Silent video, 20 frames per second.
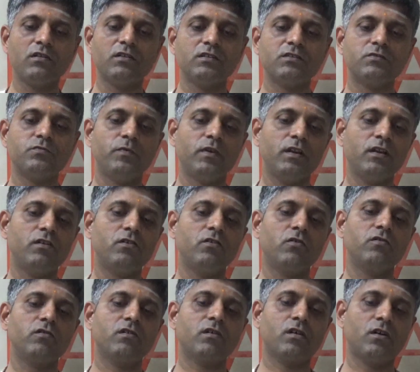this
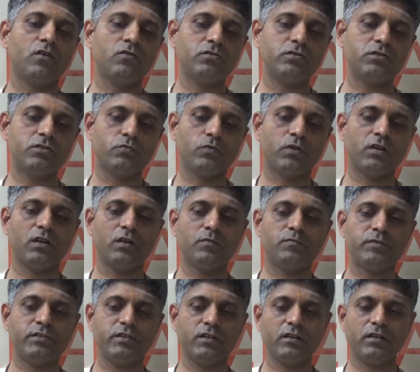well-known couch one
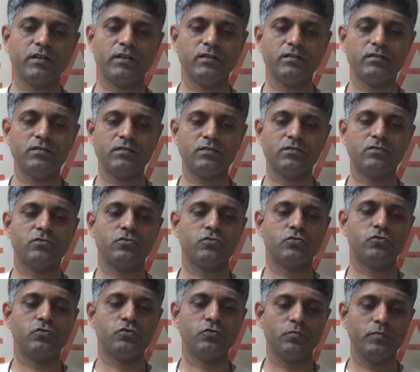nuptial kiss,
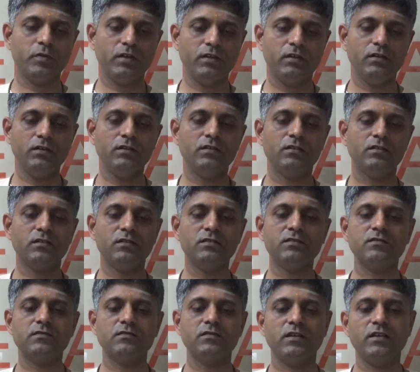to me
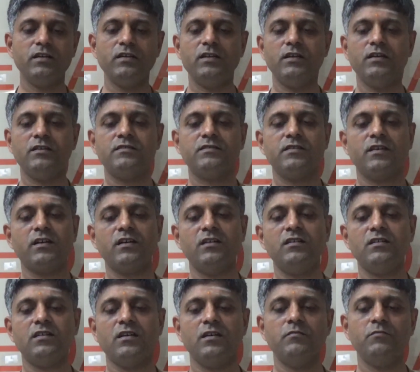this day a
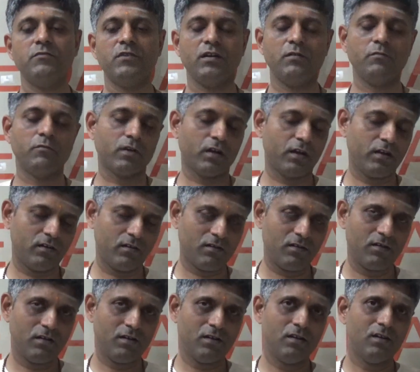second time thy bride.
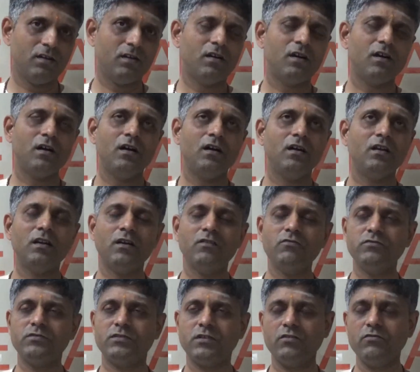
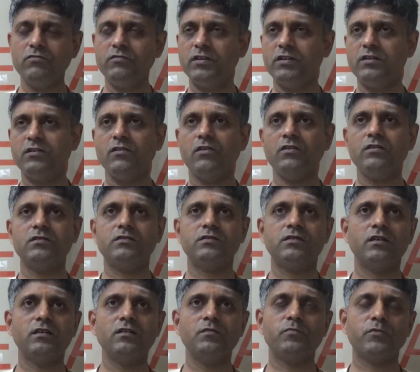Now Jove did not
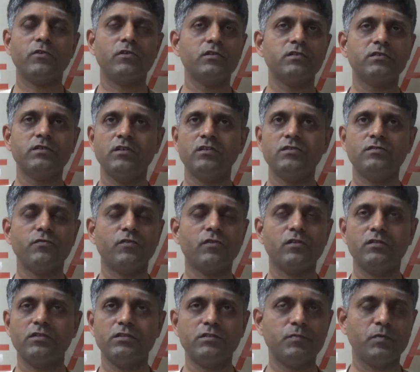send Protesiláus for
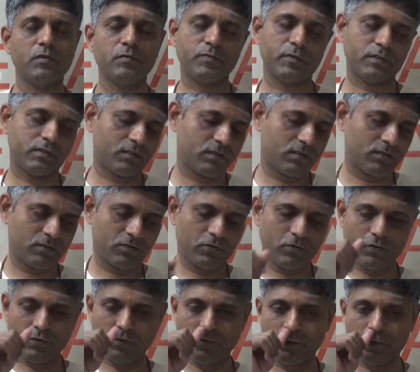this purpose,
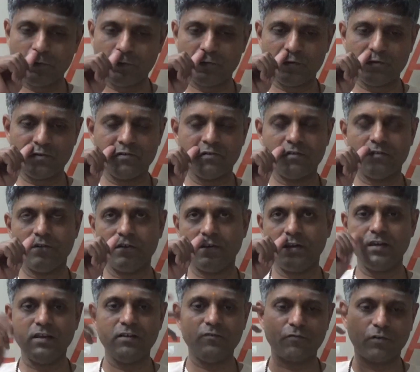so
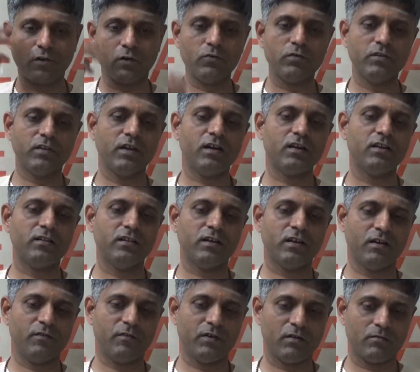he frowned there in the
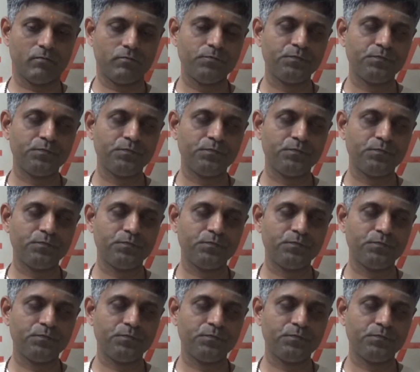heaven,